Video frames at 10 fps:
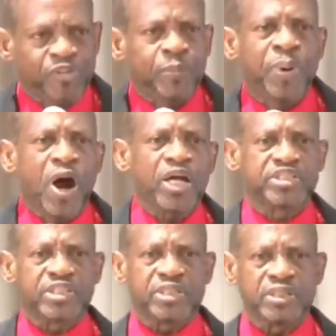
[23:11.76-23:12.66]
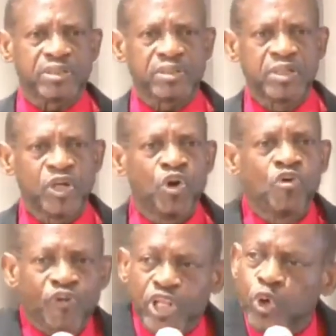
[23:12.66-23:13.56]
the party
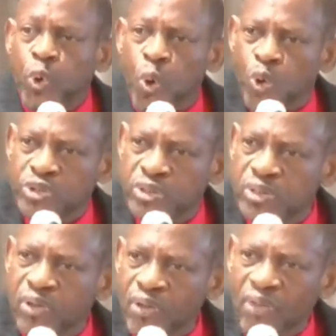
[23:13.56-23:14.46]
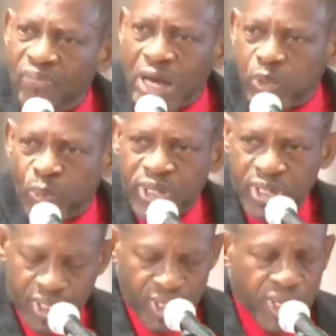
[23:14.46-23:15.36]
for the good that
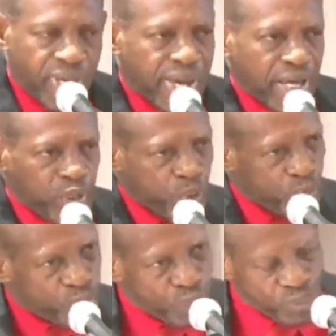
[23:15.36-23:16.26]
we can do.